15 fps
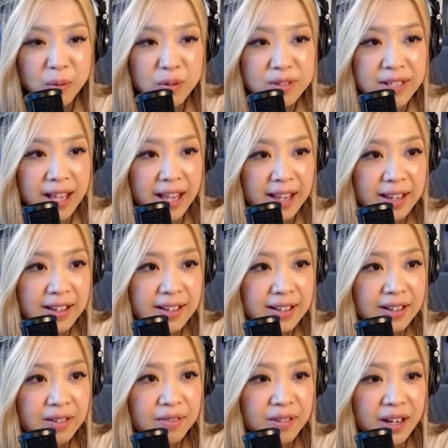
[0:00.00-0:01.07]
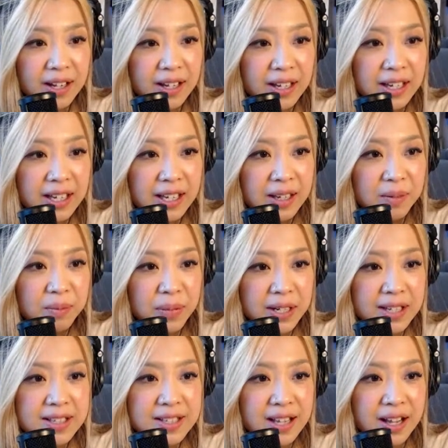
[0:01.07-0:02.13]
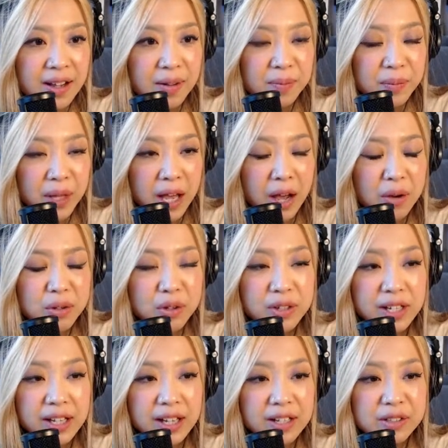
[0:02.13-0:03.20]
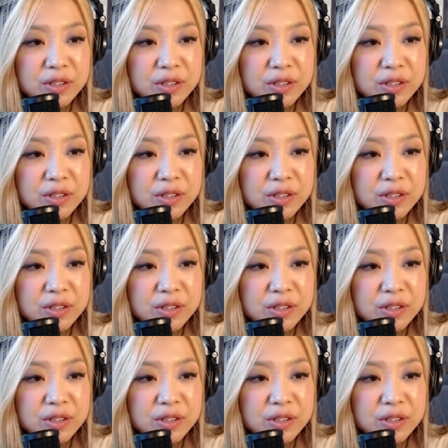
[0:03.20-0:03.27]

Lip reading: people say, right? But it's how you can